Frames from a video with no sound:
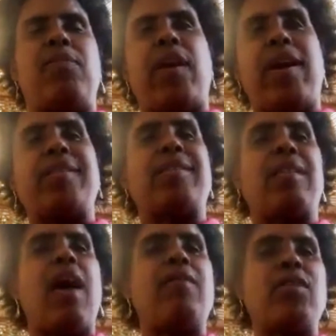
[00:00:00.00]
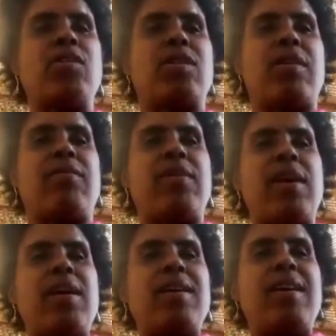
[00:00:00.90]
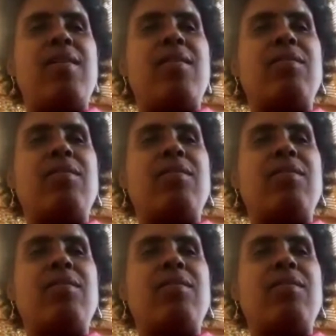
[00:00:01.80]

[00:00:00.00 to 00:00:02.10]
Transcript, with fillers: various levels of you know